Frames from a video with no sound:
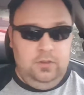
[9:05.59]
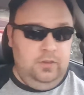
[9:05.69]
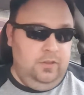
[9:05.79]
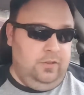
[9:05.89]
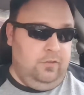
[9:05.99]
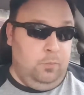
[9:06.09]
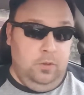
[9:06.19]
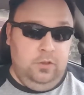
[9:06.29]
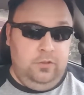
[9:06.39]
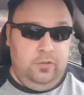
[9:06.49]
As I can put it
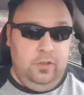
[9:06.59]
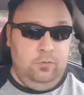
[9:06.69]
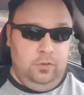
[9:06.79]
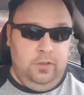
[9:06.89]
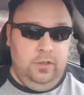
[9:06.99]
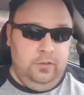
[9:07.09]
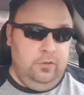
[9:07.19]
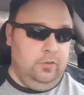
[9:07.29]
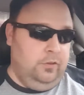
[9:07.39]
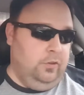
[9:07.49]
on the schedule, I need to do
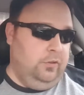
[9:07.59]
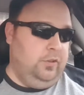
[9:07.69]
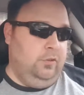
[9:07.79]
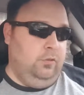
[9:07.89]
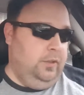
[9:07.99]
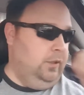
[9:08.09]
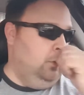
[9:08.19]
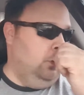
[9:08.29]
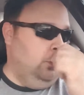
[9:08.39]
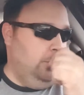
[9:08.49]
it. So I scheduled out all
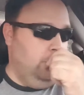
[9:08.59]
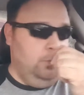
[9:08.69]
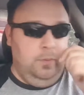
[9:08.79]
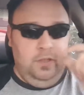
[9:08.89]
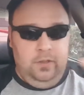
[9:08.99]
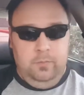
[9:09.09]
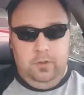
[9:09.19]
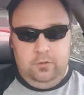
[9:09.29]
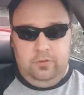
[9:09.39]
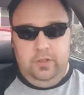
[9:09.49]
the way through the beginning of
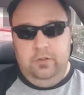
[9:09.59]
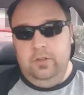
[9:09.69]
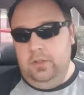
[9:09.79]
March now.